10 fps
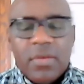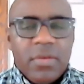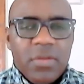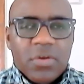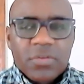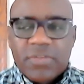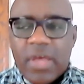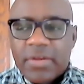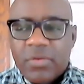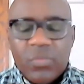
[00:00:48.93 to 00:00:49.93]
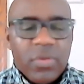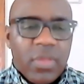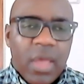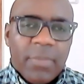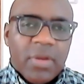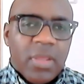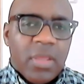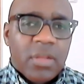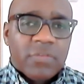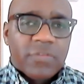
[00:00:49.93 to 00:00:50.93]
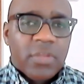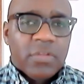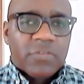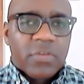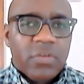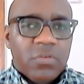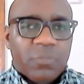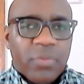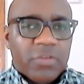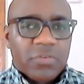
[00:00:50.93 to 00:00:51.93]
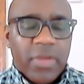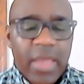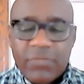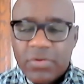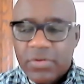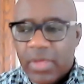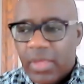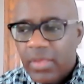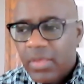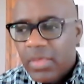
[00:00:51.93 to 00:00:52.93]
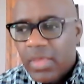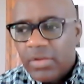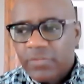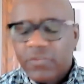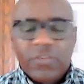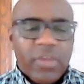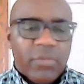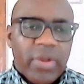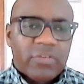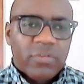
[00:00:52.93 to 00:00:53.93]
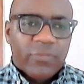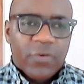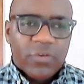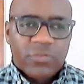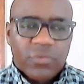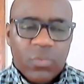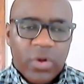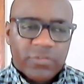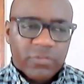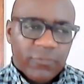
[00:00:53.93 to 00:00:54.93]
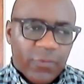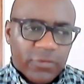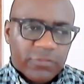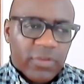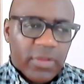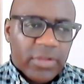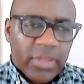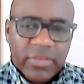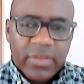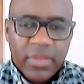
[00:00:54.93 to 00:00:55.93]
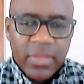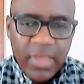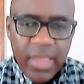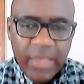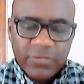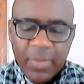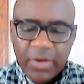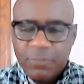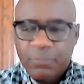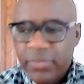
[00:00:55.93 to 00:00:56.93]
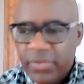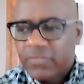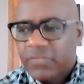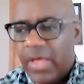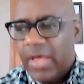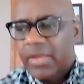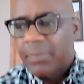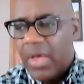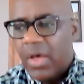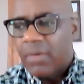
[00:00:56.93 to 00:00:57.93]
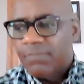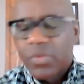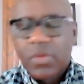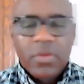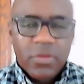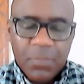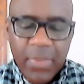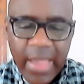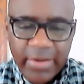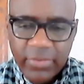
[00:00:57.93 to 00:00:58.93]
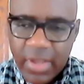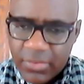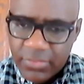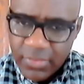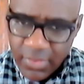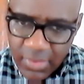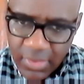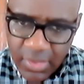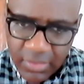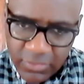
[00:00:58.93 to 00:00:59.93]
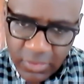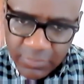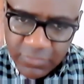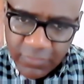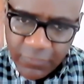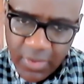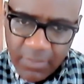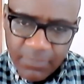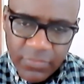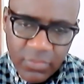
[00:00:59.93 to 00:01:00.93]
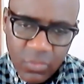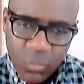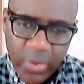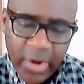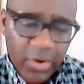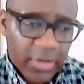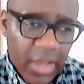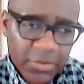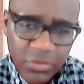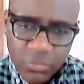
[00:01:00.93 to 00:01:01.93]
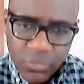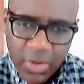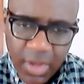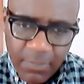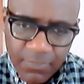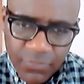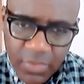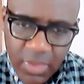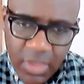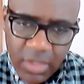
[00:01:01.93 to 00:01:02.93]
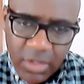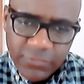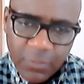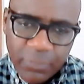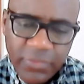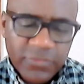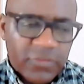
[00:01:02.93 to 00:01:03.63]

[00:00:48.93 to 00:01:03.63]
Neil Gotanda, it is a huge pleasure to have you today. And let's just get right to the first question. The first thing I'd like to ask you about is please talk about your background in terms of where and how you grew up. And also please